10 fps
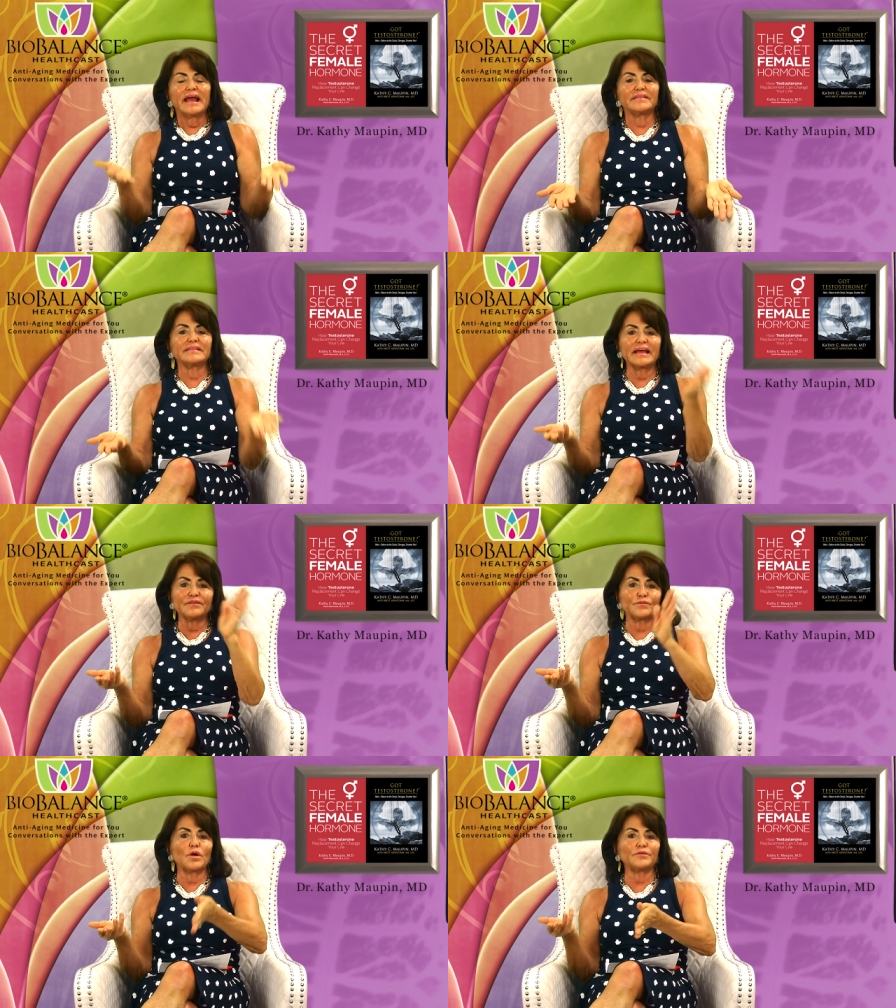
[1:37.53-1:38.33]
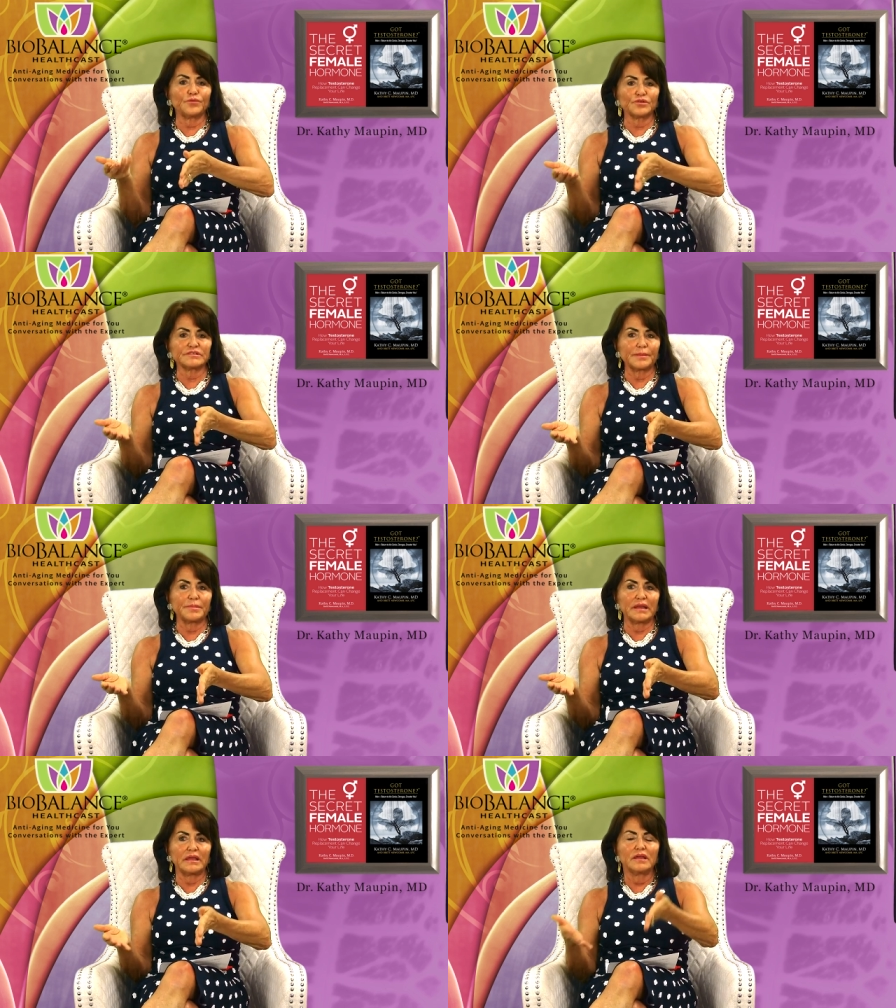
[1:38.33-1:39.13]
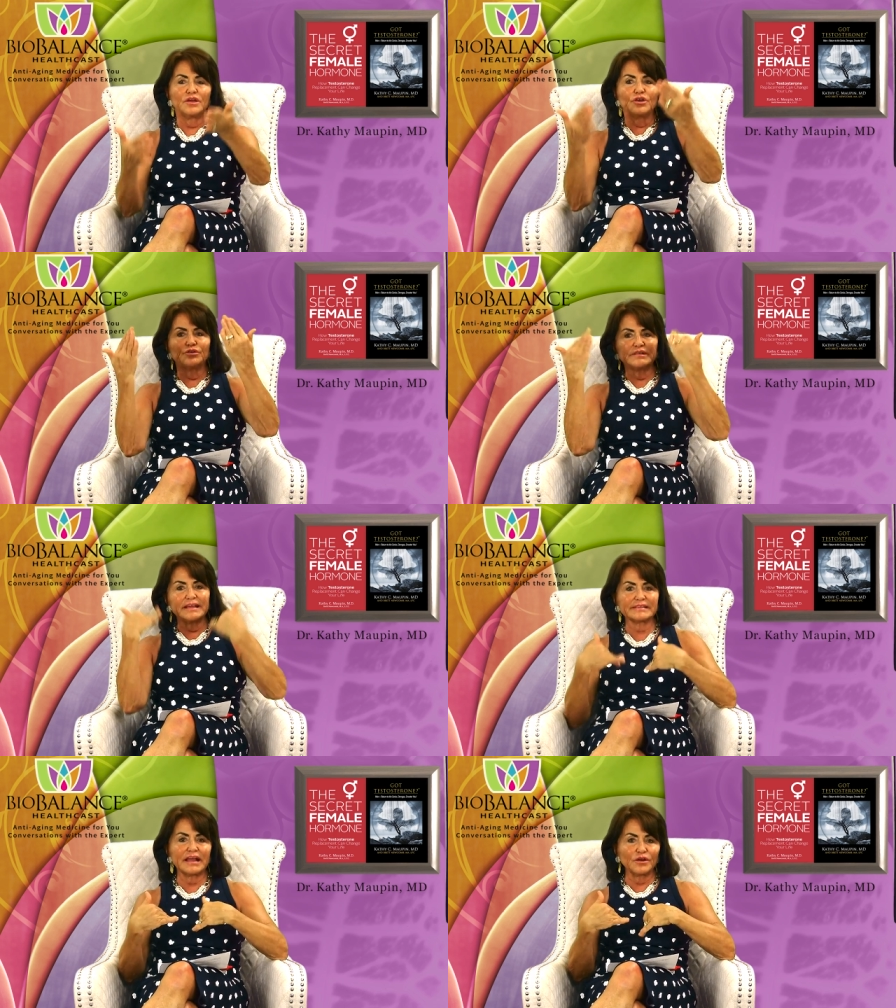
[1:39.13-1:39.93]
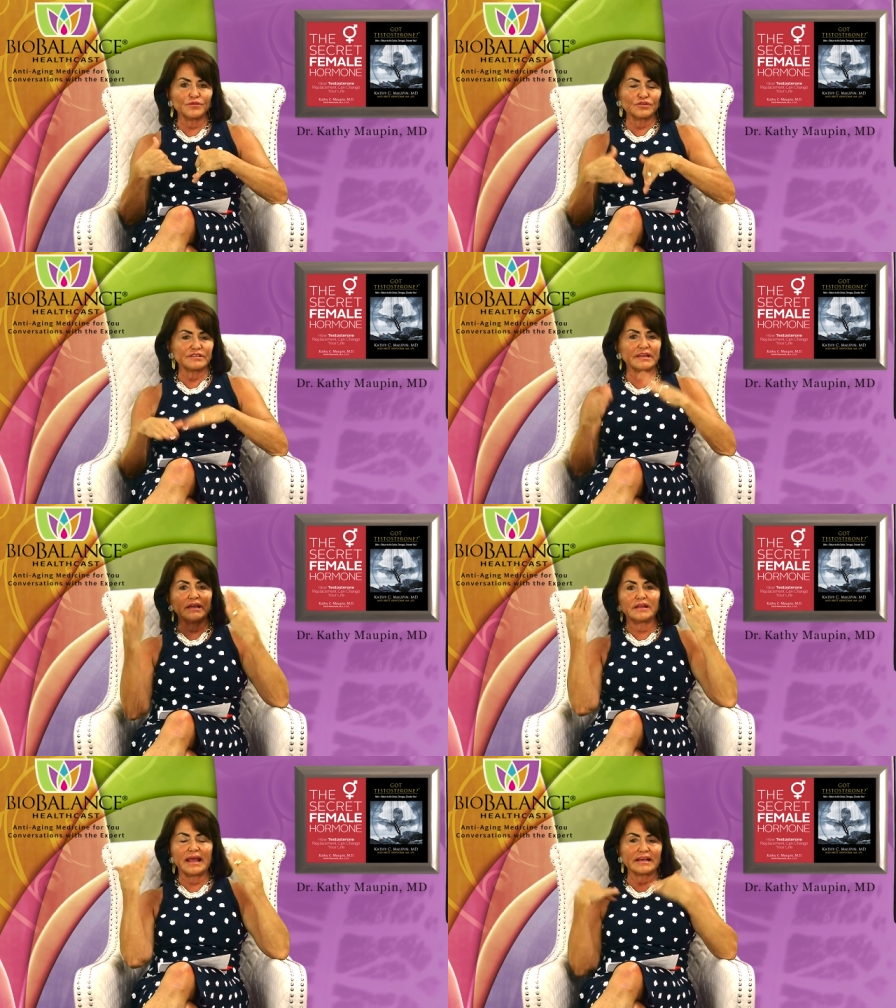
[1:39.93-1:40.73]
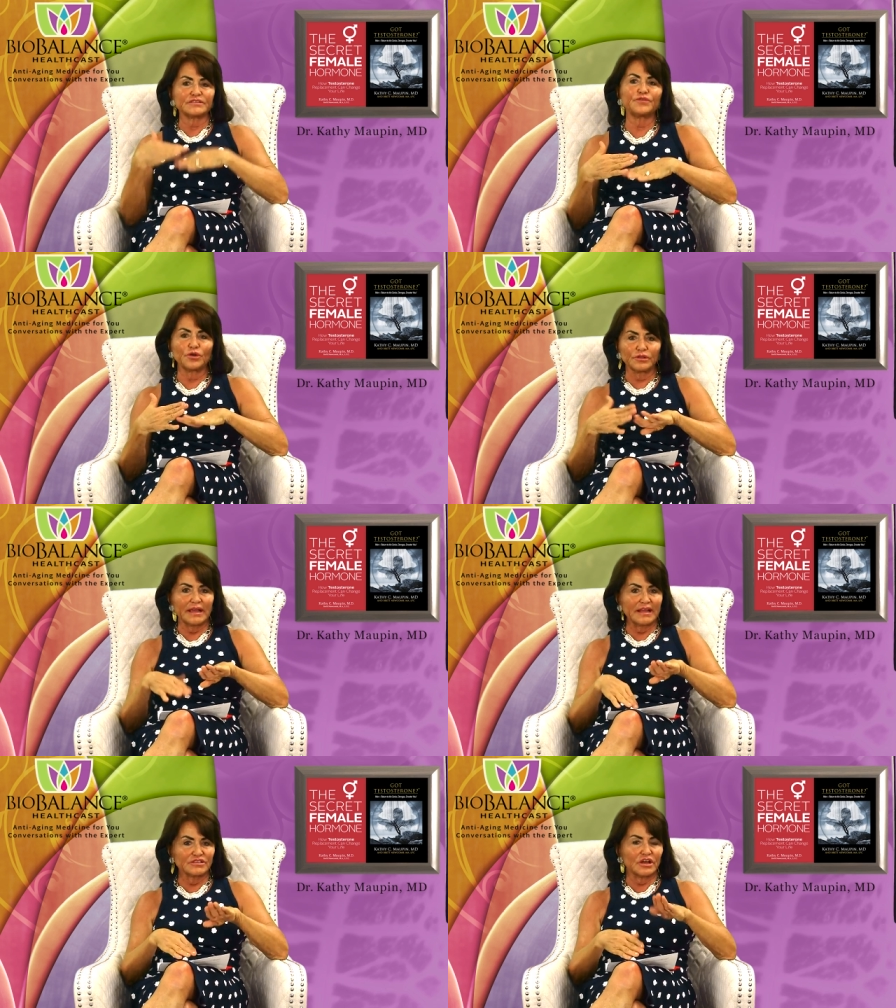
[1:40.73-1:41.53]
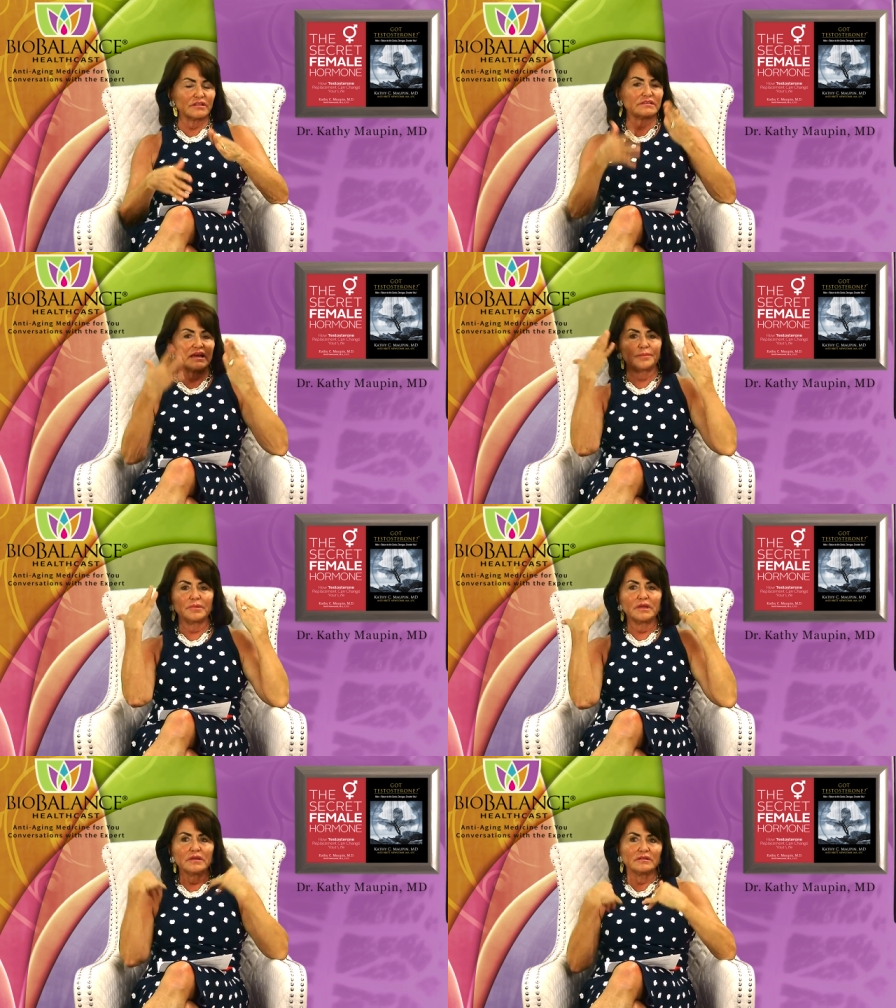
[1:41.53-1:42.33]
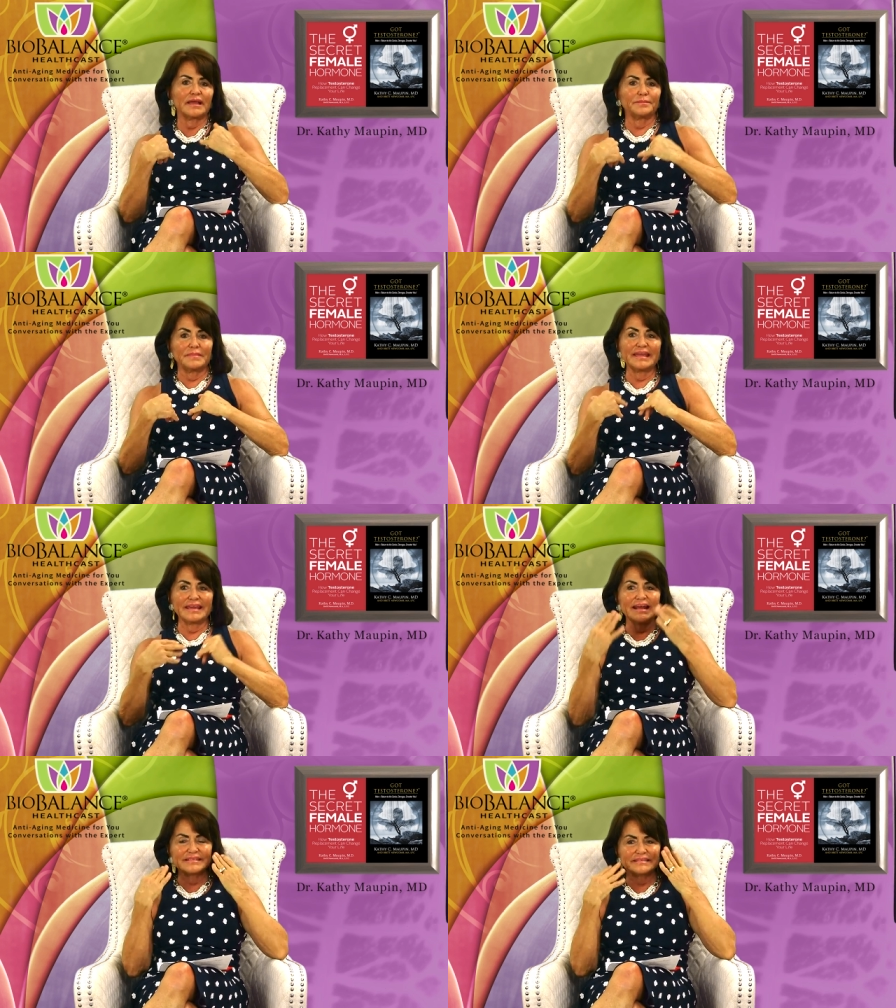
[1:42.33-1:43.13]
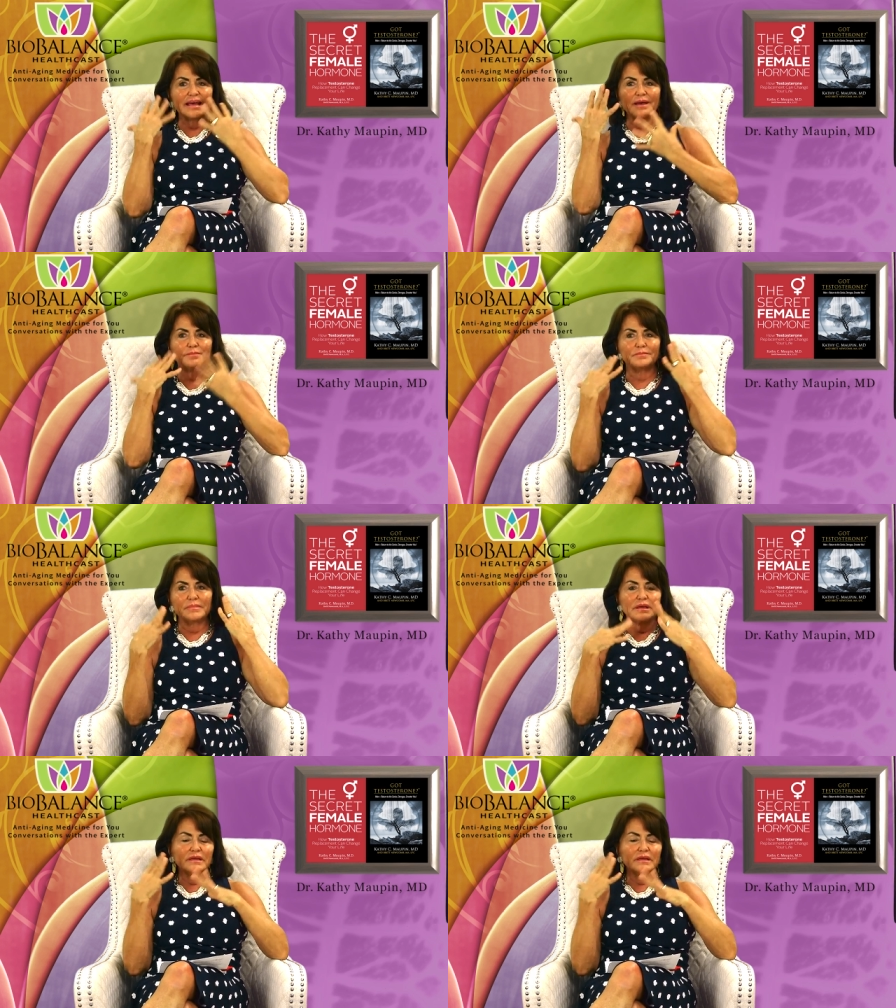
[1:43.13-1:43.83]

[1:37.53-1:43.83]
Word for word: And then they have one for somebody who takes care of her skin, exfoliates all the time, like me, and has some